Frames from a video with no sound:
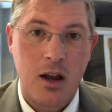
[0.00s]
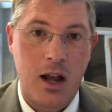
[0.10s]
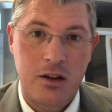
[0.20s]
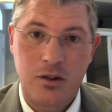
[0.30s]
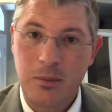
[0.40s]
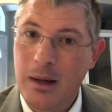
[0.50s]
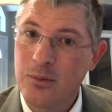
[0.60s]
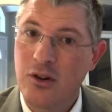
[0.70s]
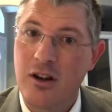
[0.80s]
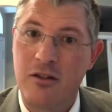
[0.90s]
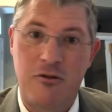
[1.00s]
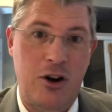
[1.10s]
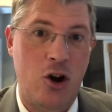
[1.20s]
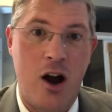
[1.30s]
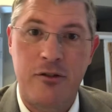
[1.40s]
And sometimes,
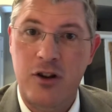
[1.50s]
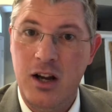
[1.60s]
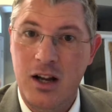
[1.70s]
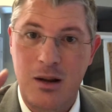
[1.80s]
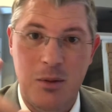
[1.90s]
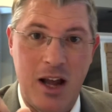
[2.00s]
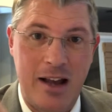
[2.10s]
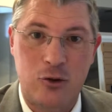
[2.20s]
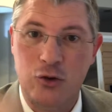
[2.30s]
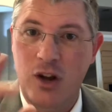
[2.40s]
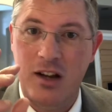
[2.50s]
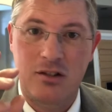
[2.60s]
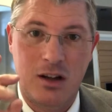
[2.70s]
very often, it can be exercise.